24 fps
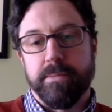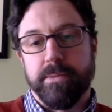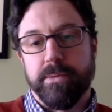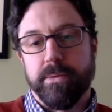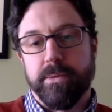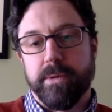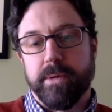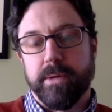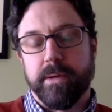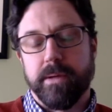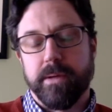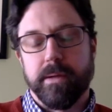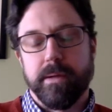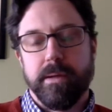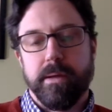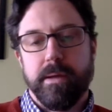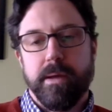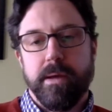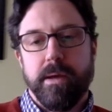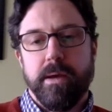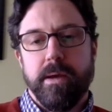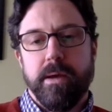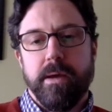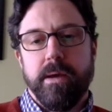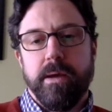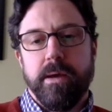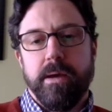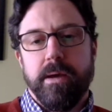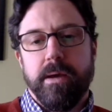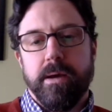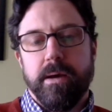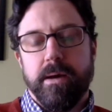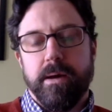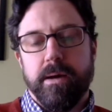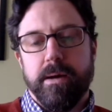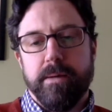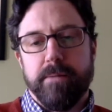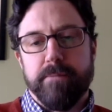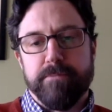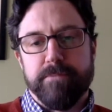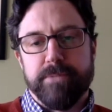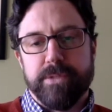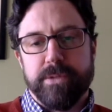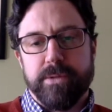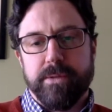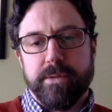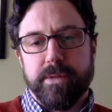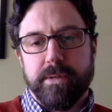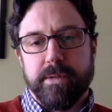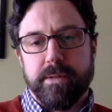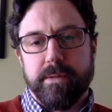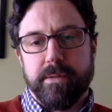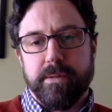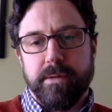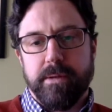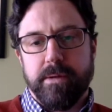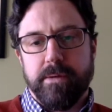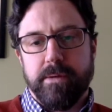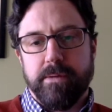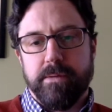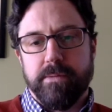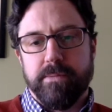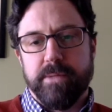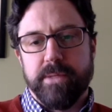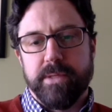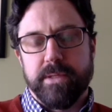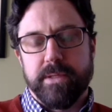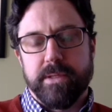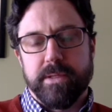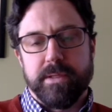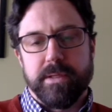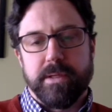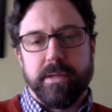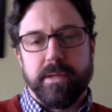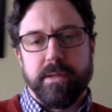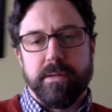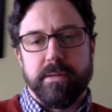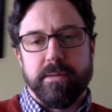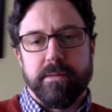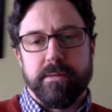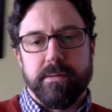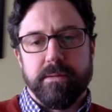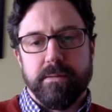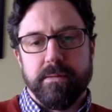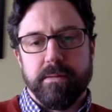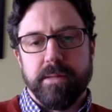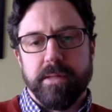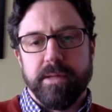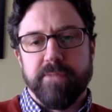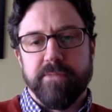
type reporting, so that the business can